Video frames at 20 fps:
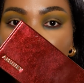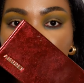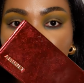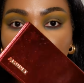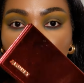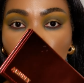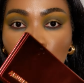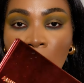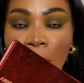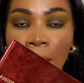
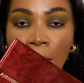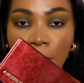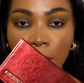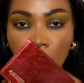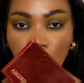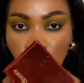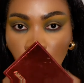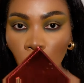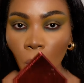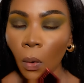
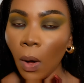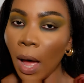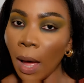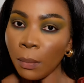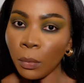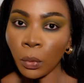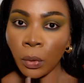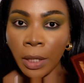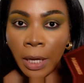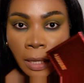Amunet or
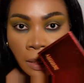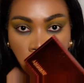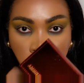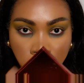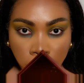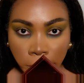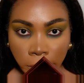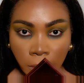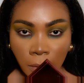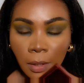
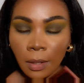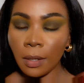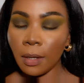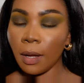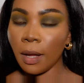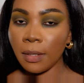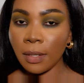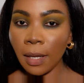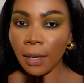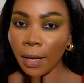Amonet,
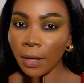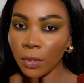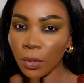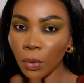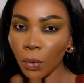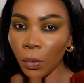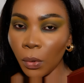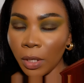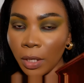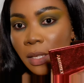as I like to
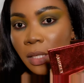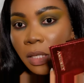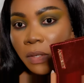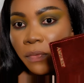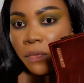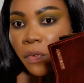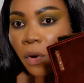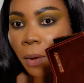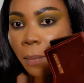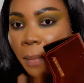call it. It's
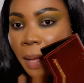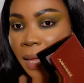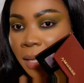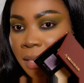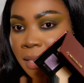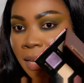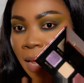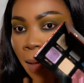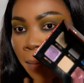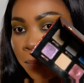from
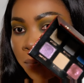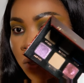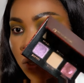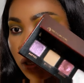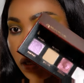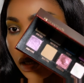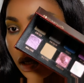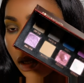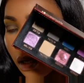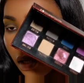Adept